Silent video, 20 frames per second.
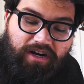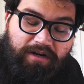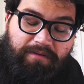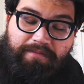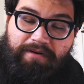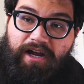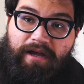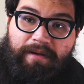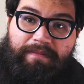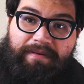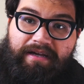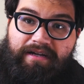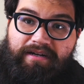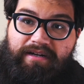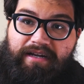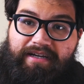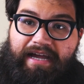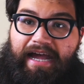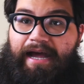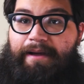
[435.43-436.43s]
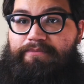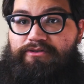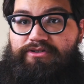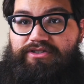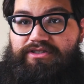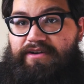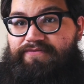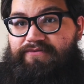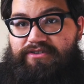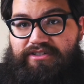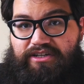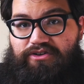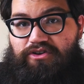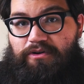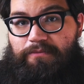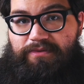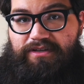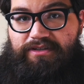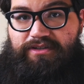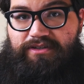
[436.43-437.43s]
It'll probably be on like Apple stuff, which I
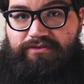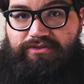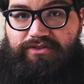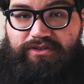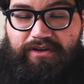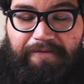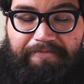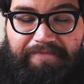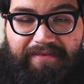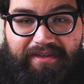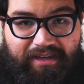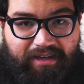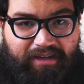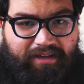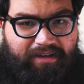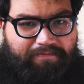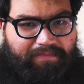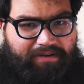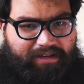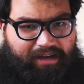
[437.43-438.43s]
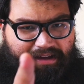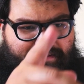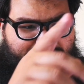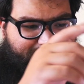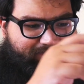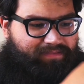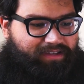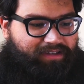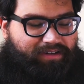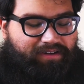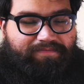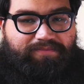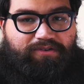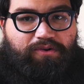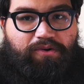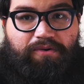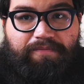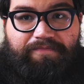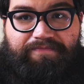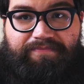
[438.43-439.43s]
normally do. So, but yeah,
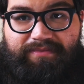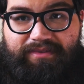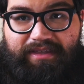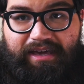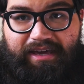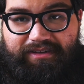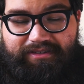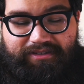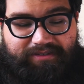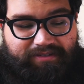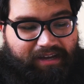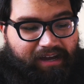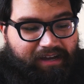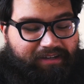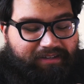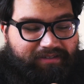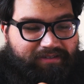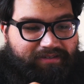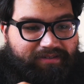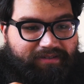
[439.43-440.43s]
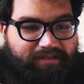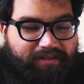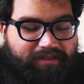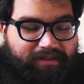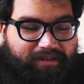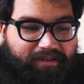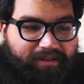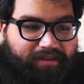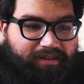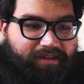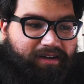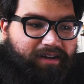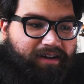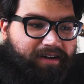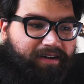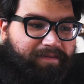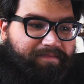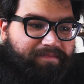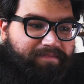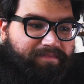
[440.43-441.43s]
cool. Thanks guys.
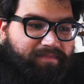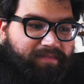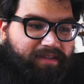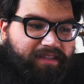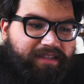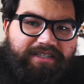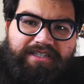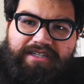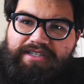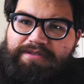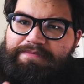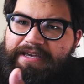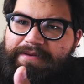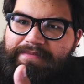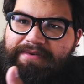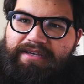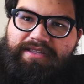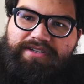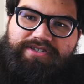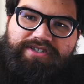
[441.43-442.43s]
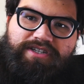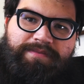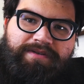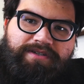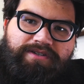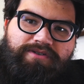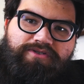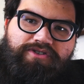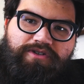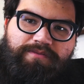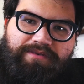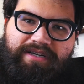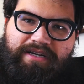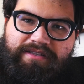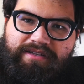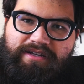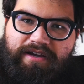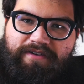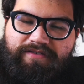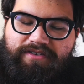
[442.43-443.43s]
Does this make me a legitimate YouTuber now
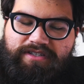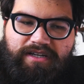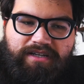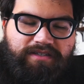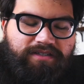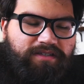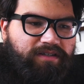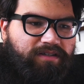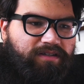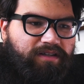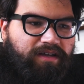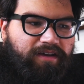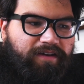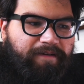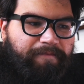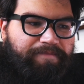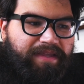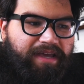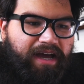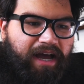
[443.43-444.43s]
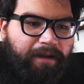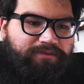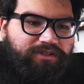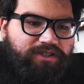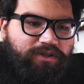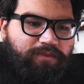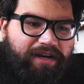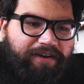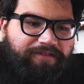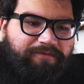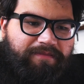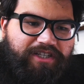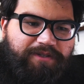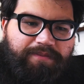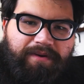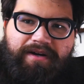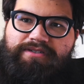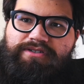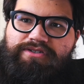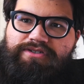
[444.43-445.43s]
that I have a Tesla? Like, I'm still waiting for my
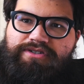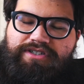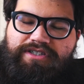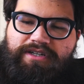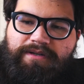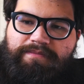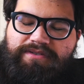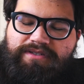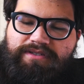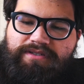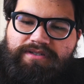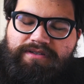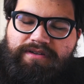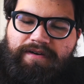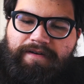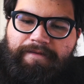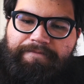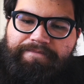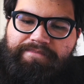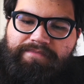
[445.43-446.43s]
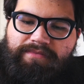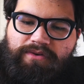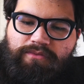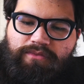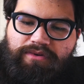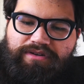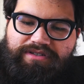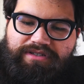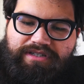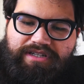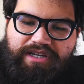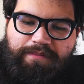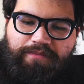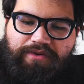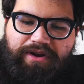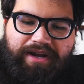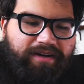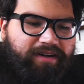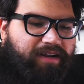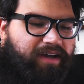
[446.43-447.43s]
sponsorships, you know? Where's
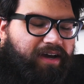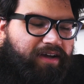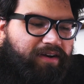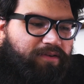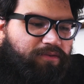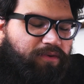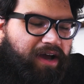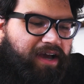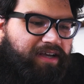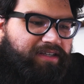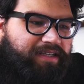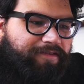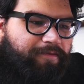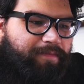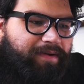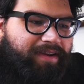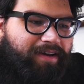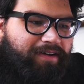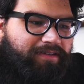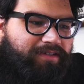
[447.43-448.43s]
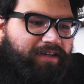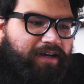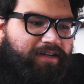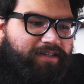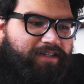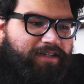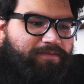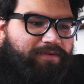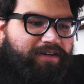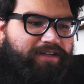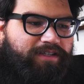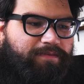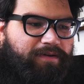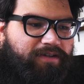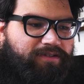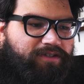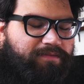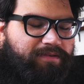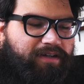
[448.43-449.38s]
Dbrand at? Why has everybody else got a Dbrand sponsor?